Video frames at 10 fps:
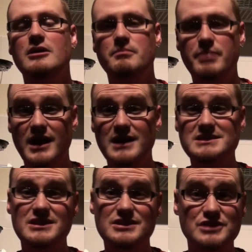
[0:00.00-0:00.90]
But
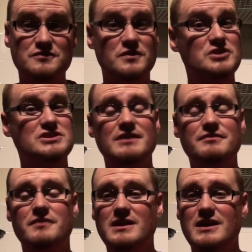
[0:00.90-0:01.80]
in the Dutch version, I
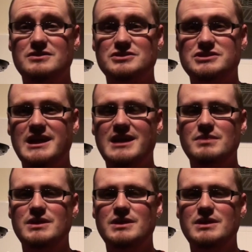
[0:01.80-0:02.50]
finally understand,